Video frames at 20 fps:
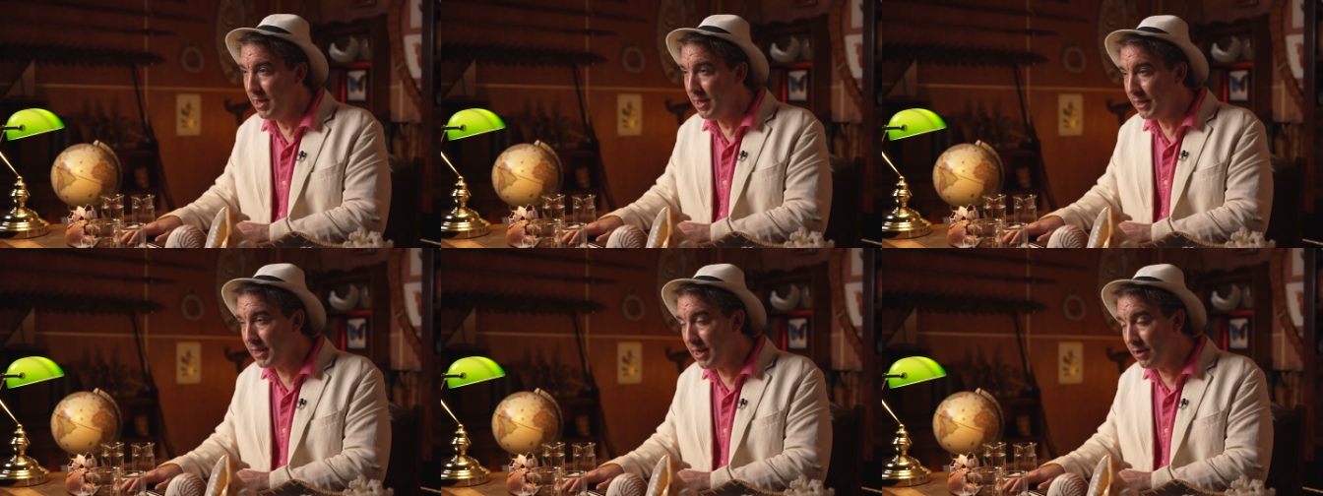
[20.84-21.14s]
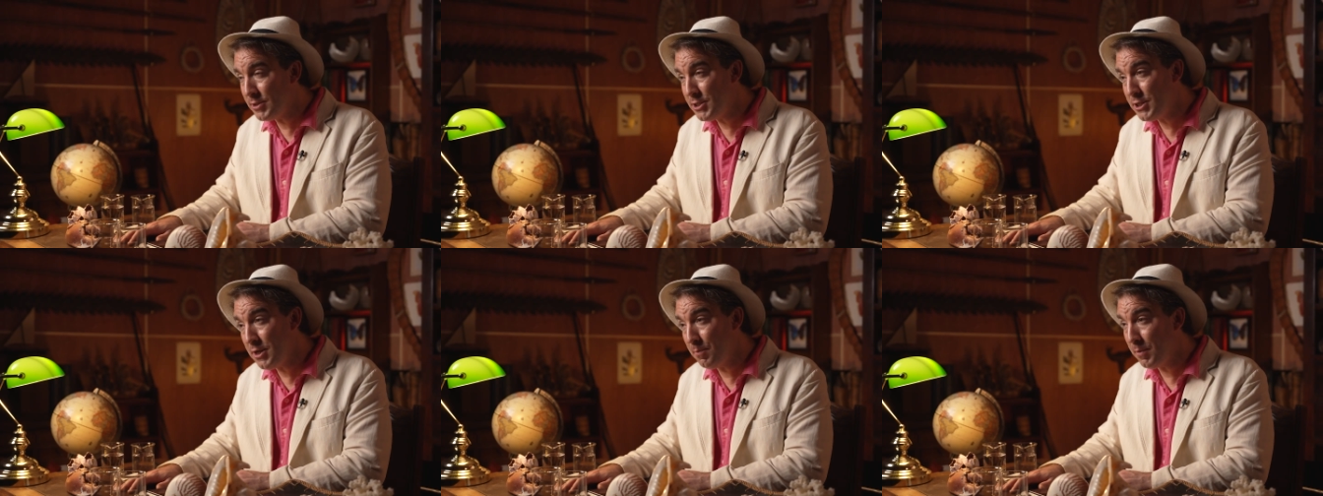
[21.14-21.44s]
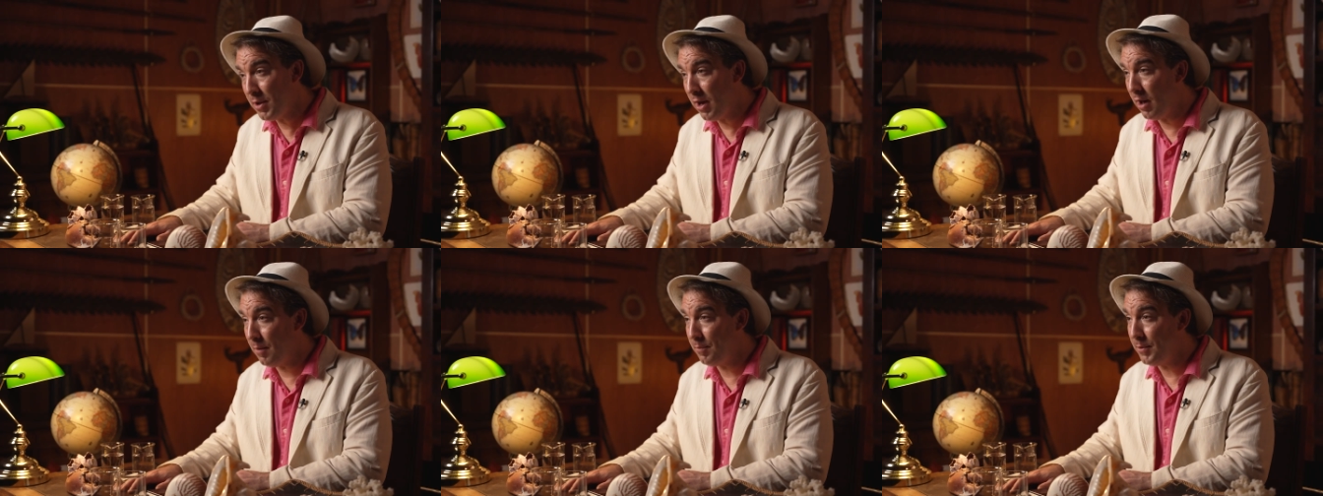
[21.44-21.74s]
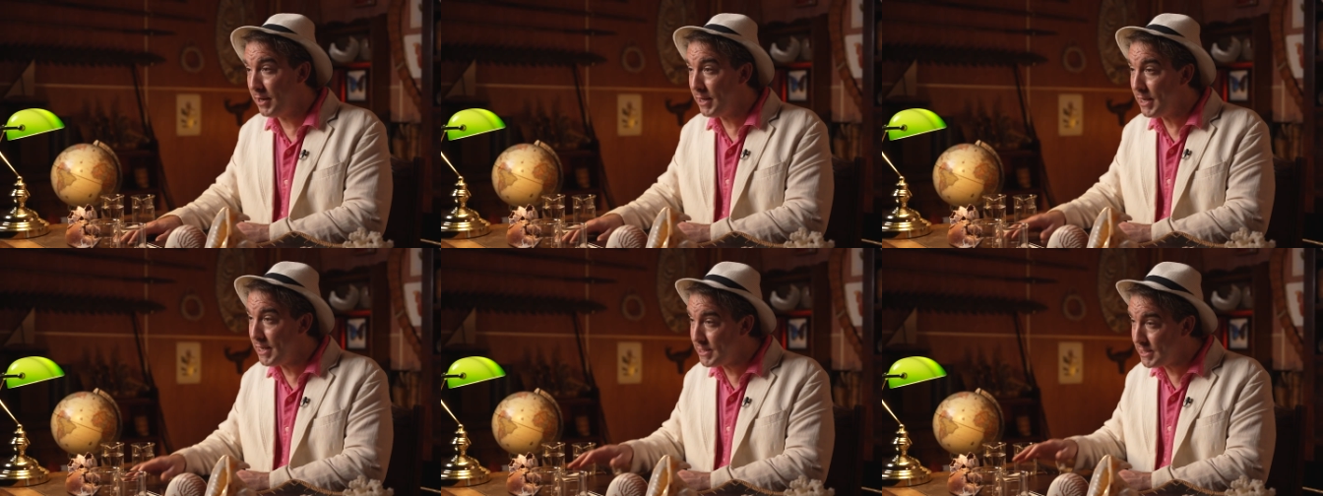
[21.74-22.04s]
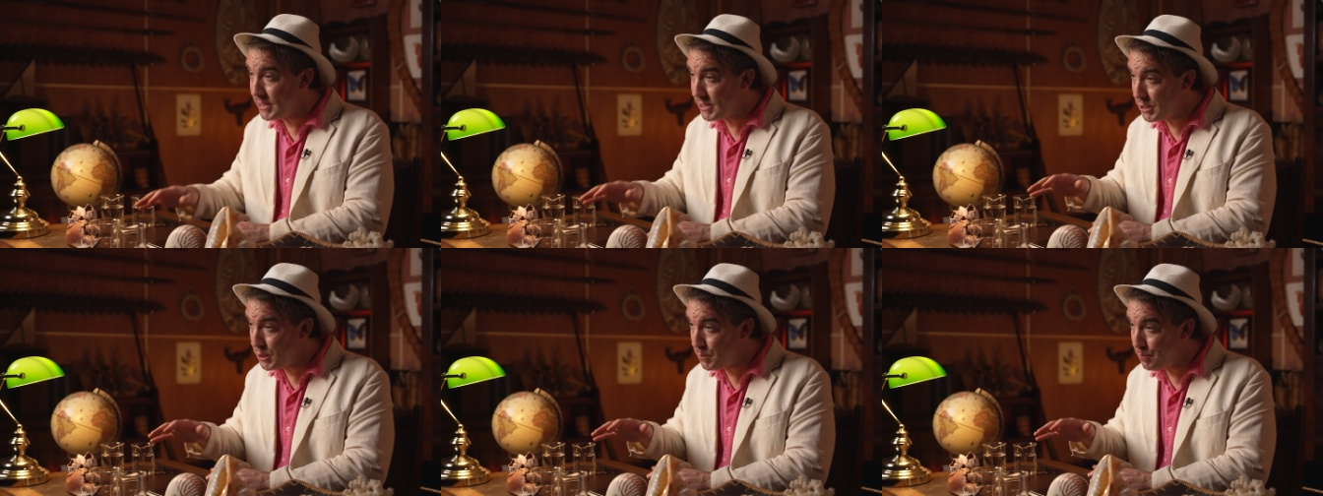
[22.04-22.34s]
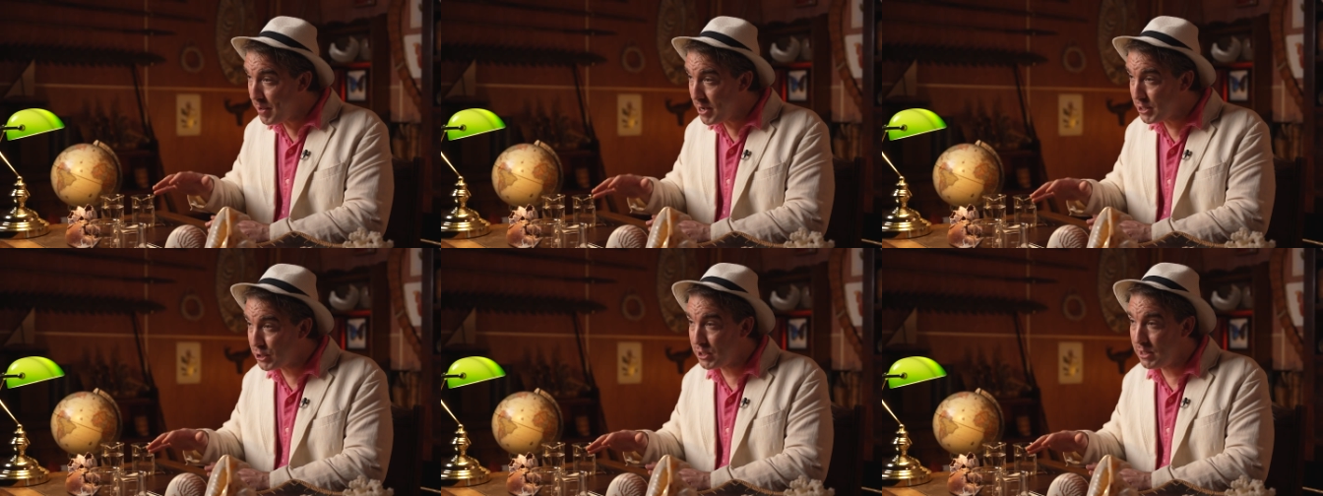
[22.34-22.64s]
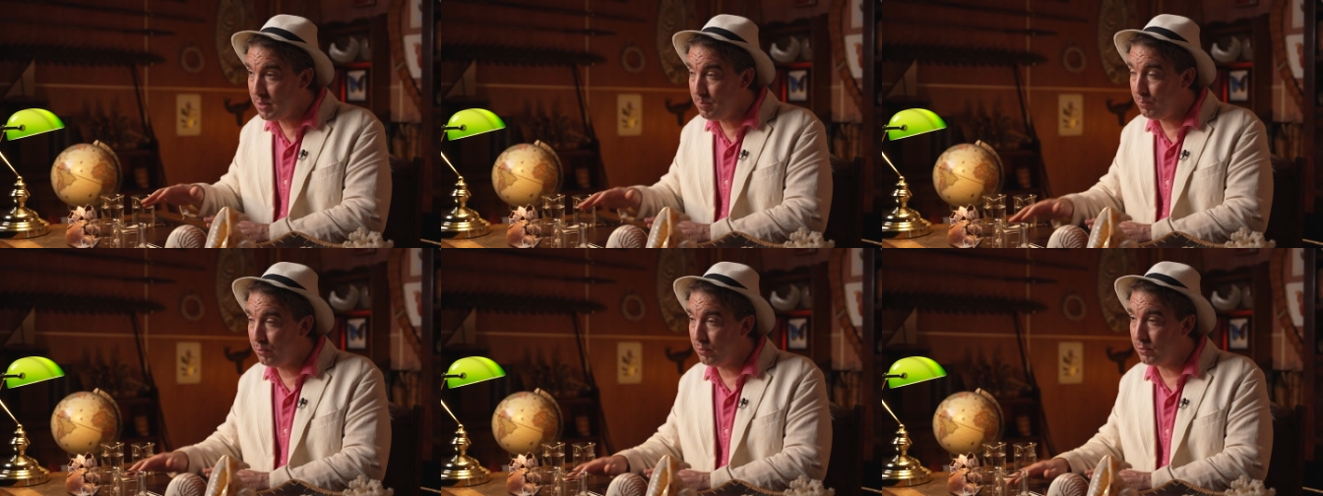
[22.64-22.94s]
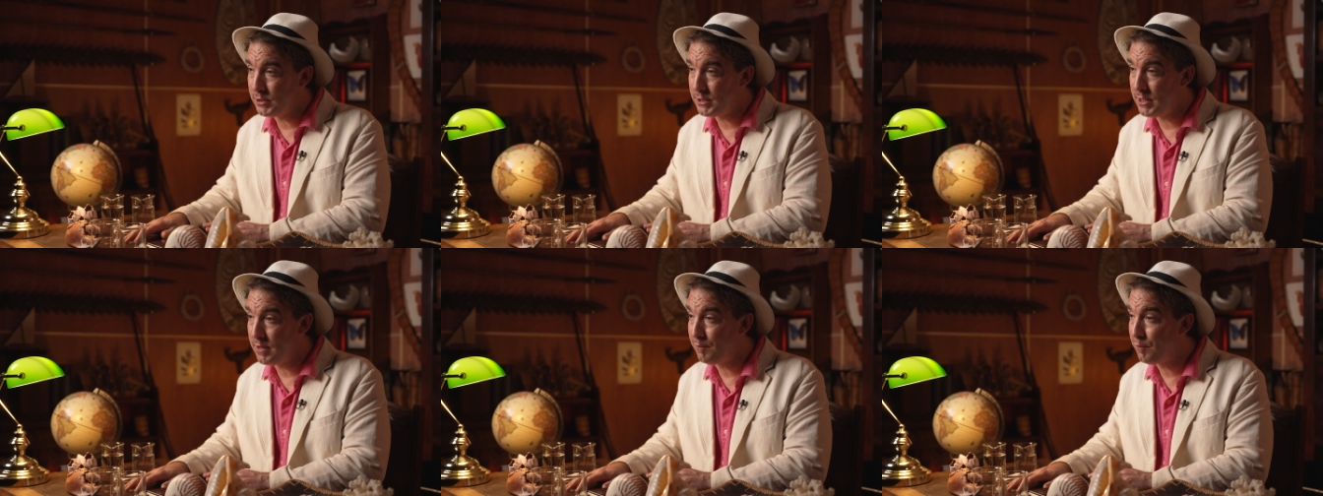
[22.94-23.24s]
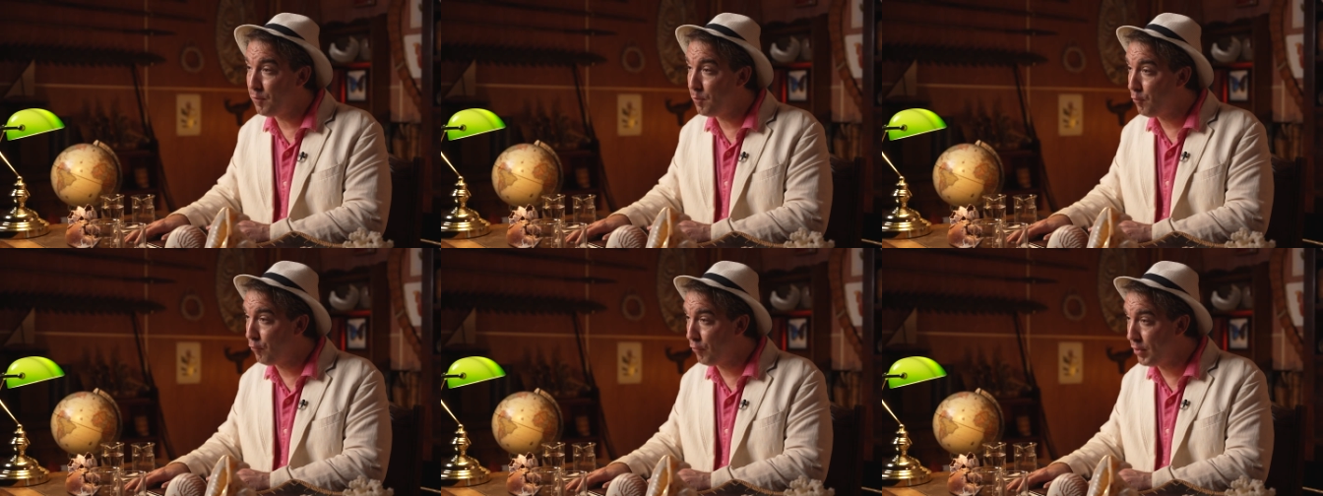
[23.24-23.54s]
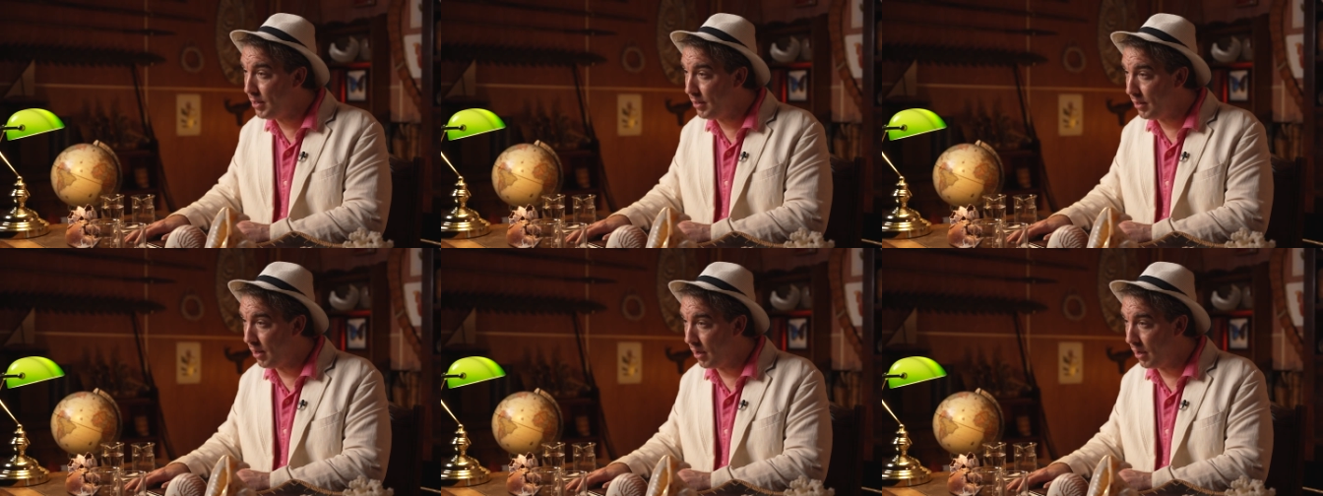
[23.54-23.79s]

Calcium carbonate is especially important for marine